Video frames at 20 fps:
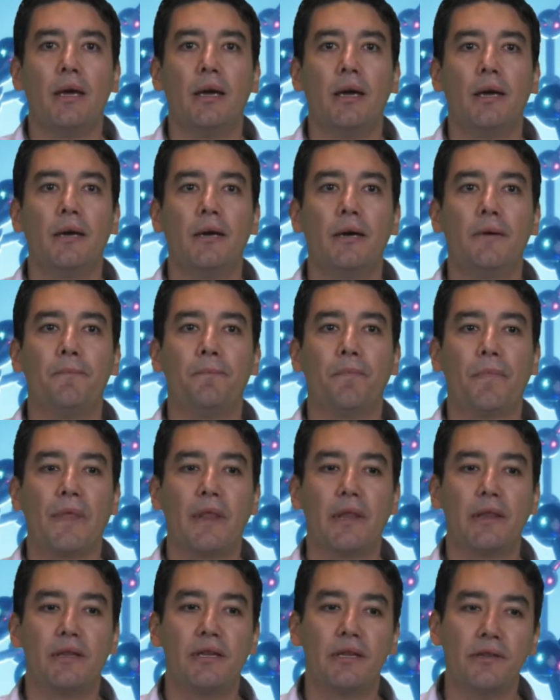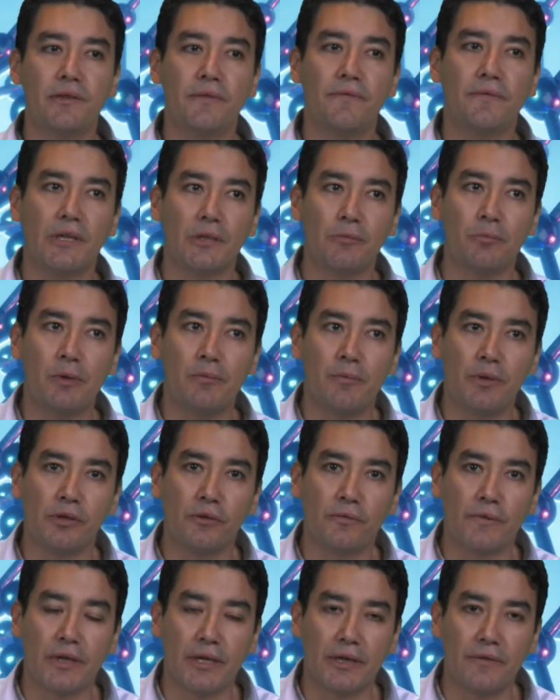Um, these different members
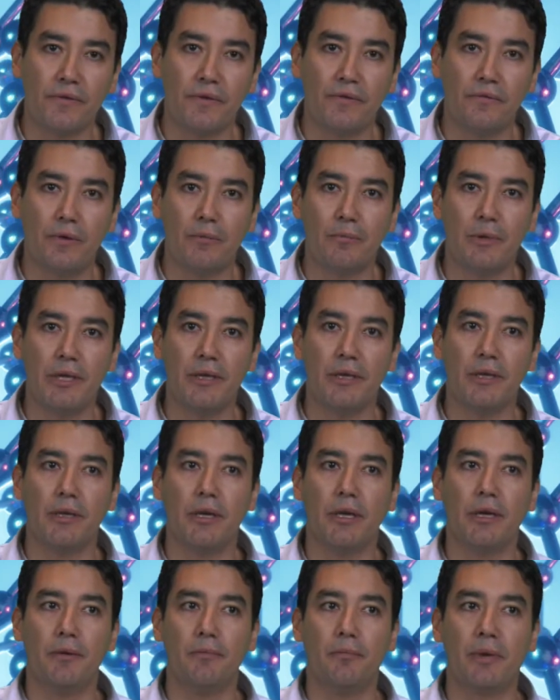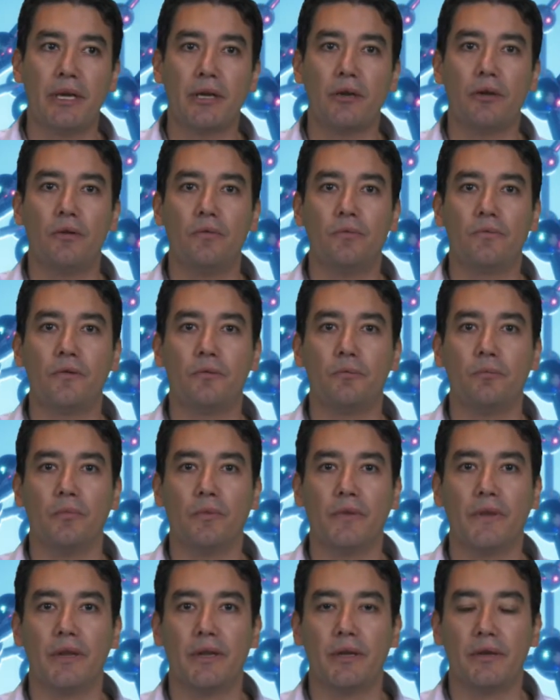of the graphene family uh, may come from
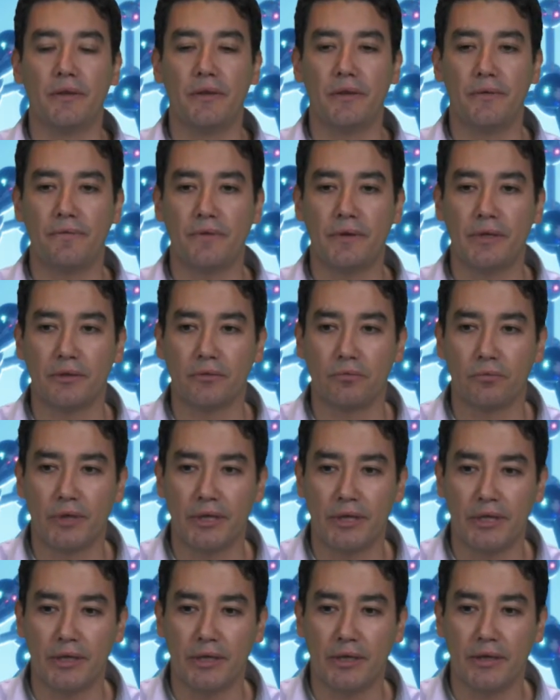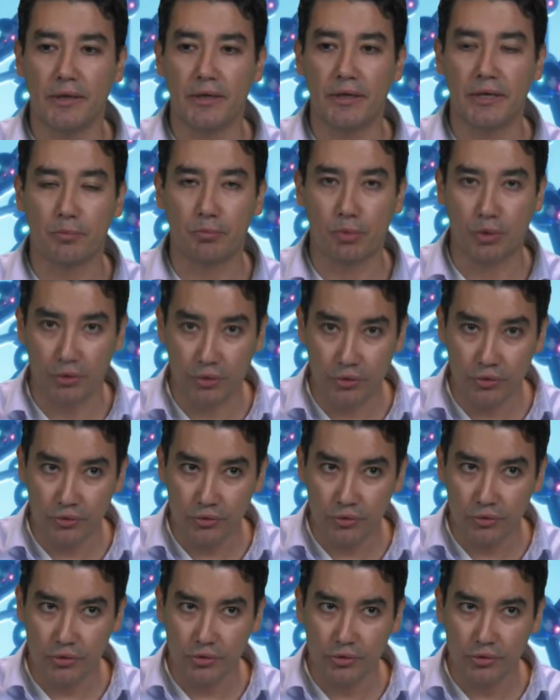the different way they are produced.